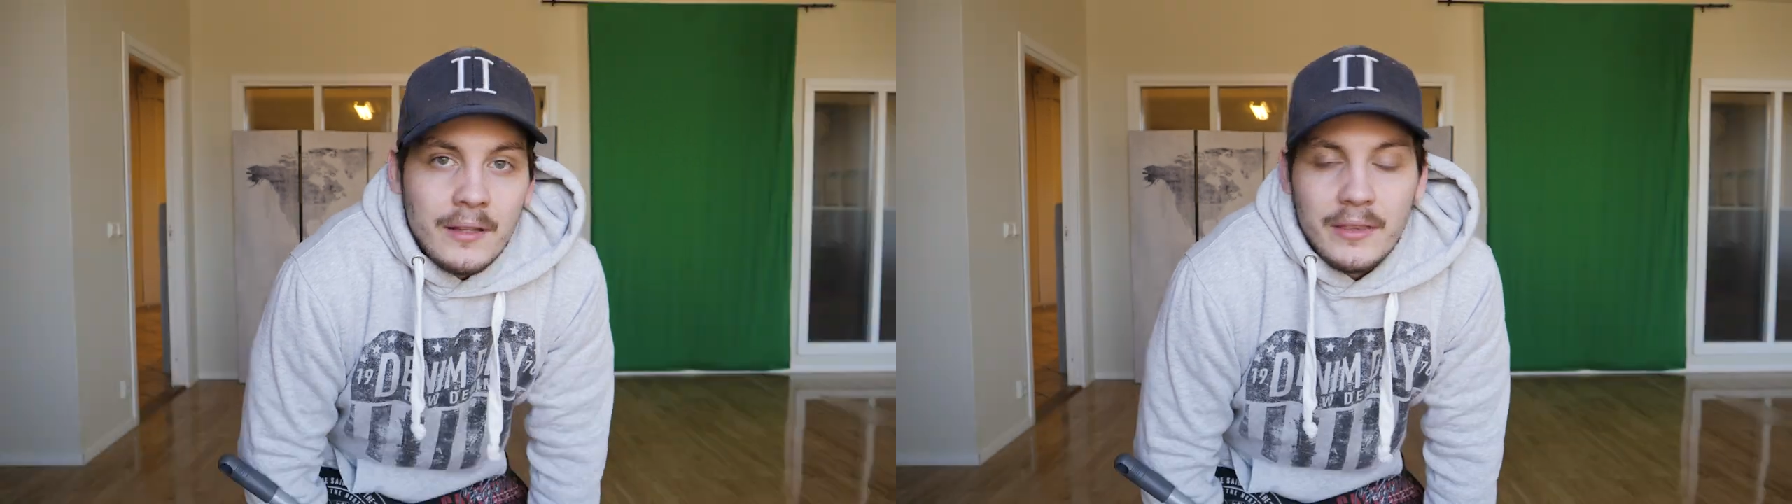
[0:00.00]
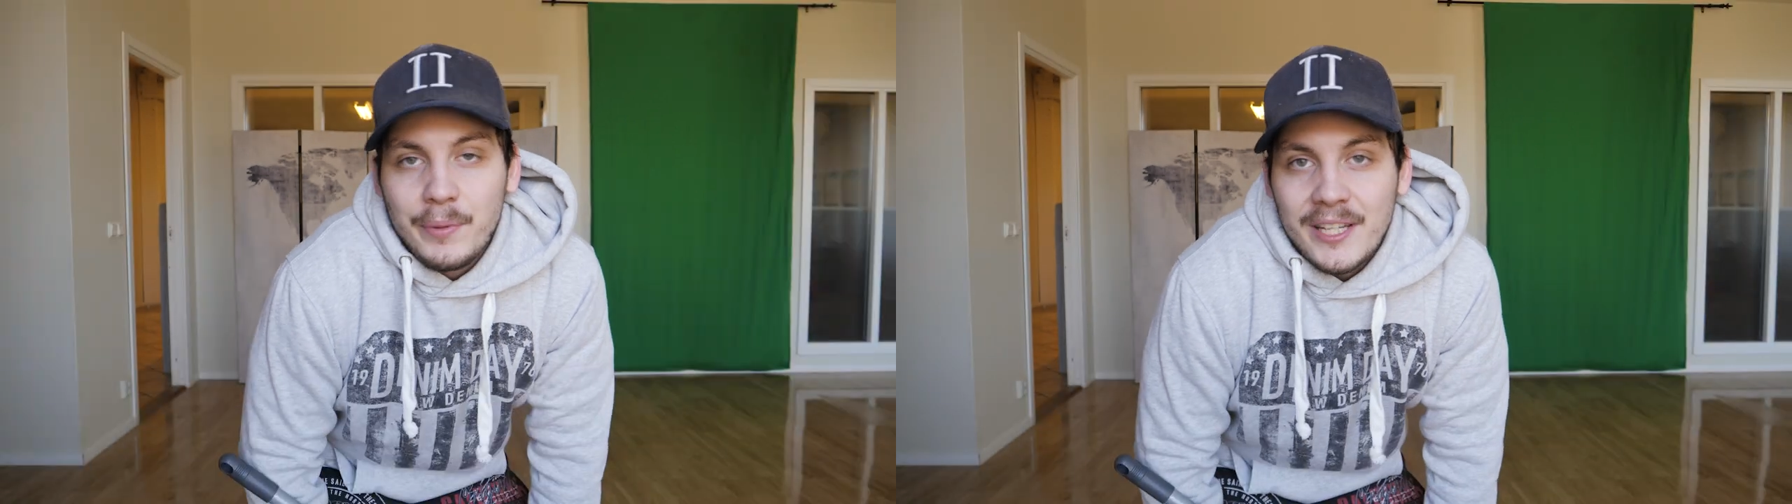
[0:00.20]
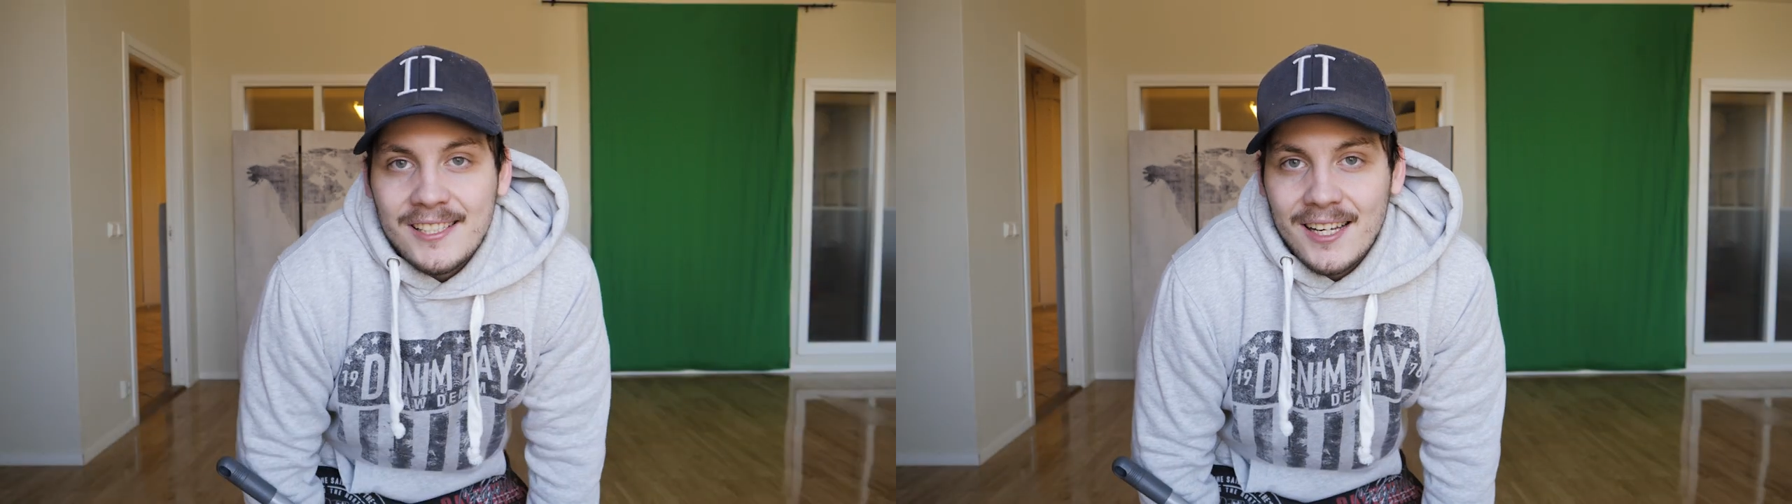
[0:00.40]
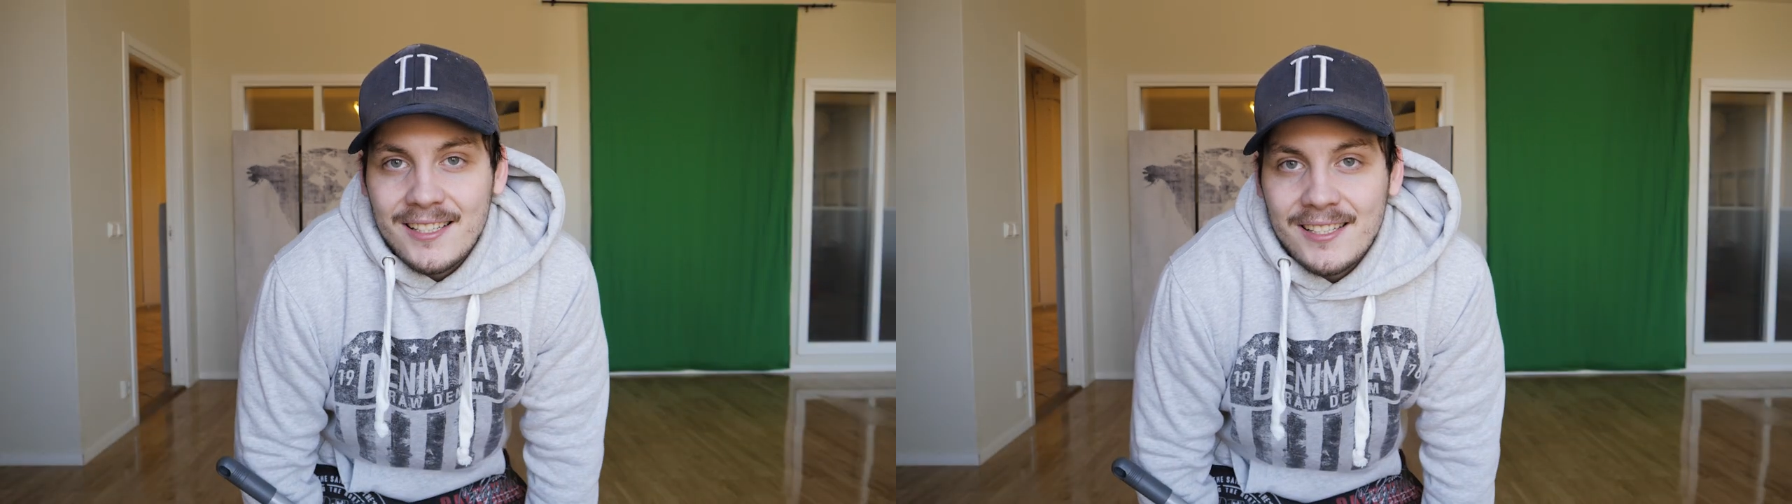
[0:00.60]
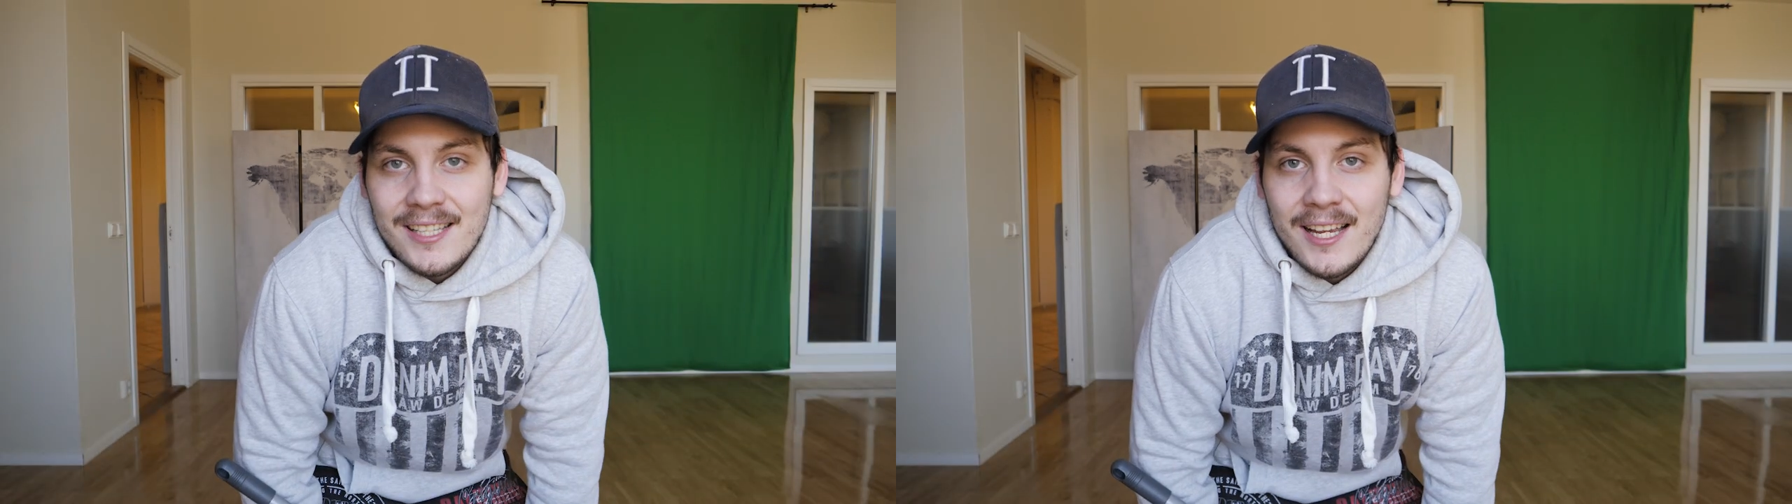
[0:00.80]
The big
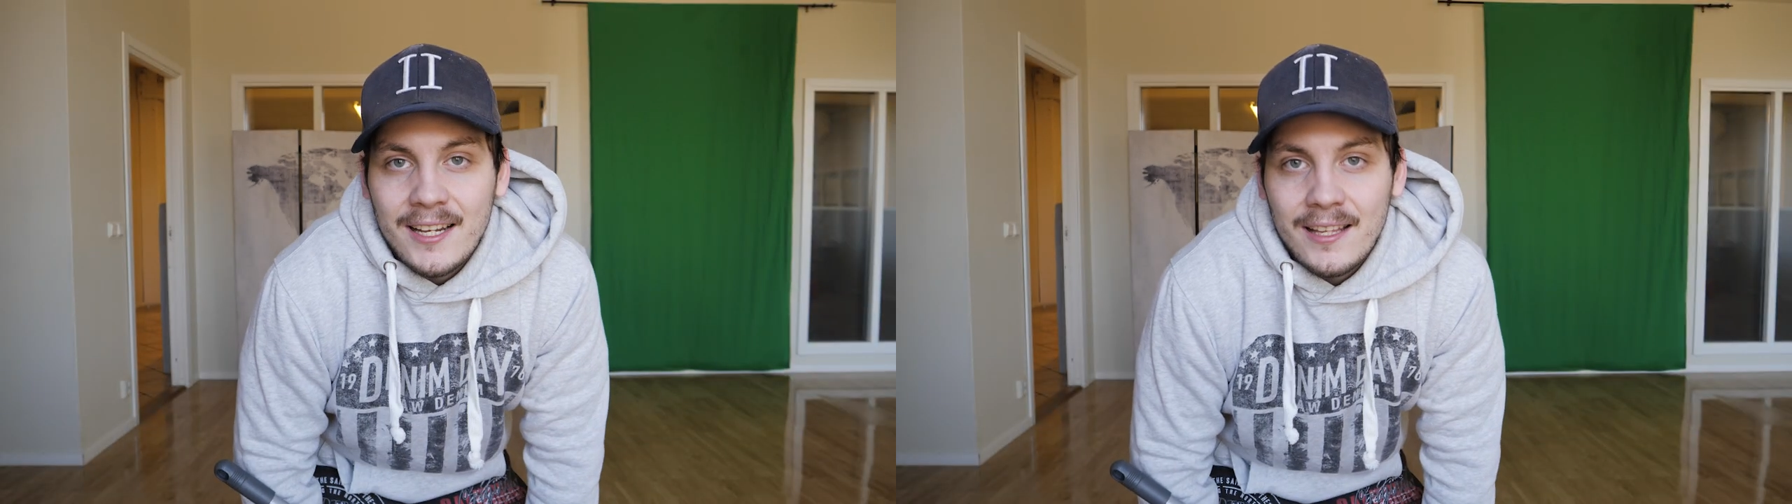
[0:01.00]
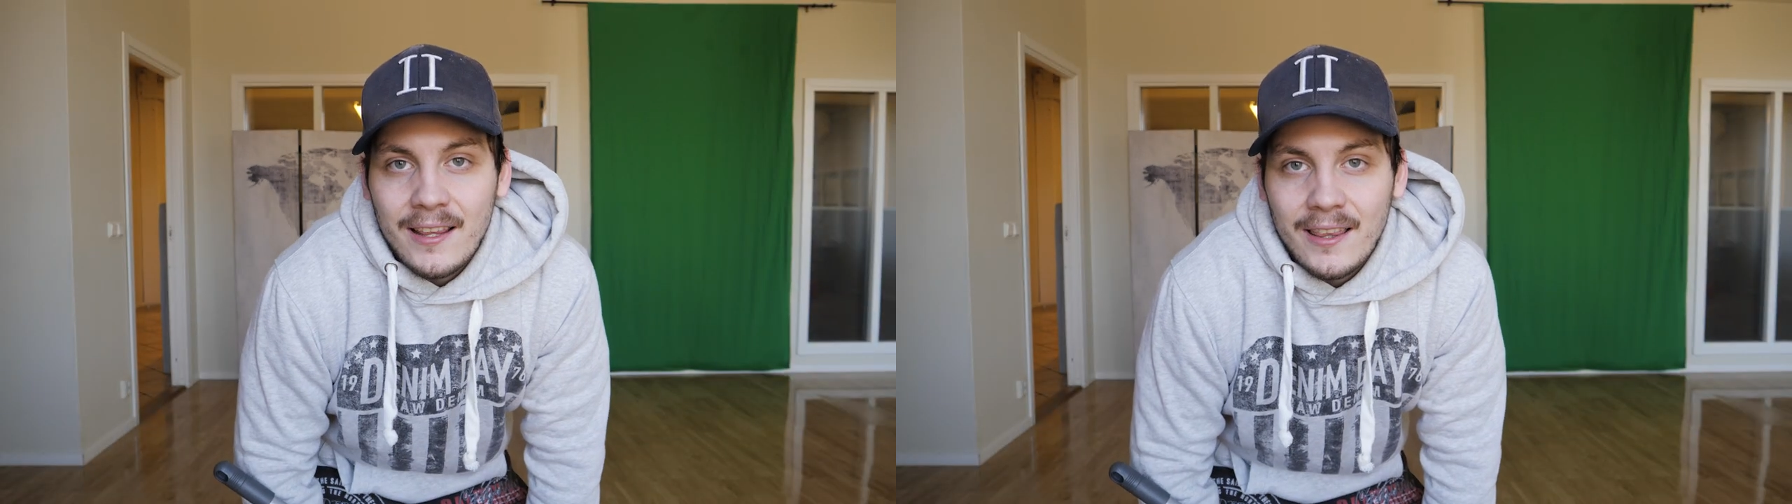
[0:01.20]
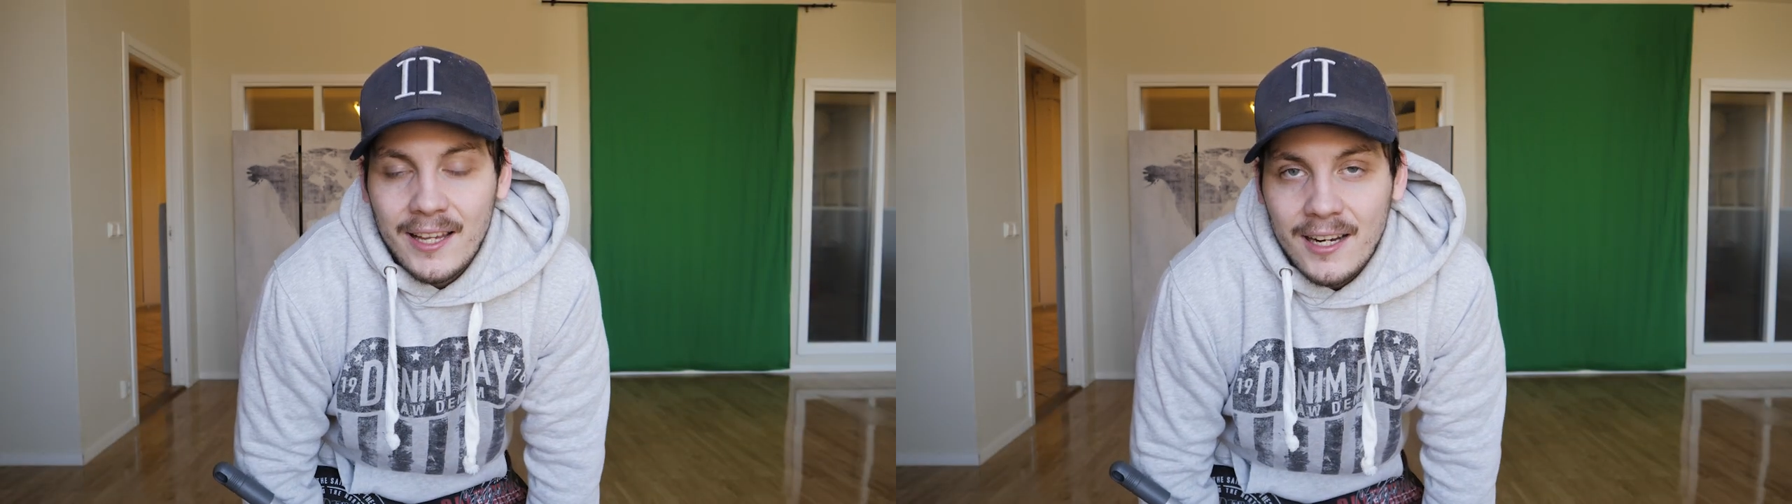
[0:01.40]
stunts, they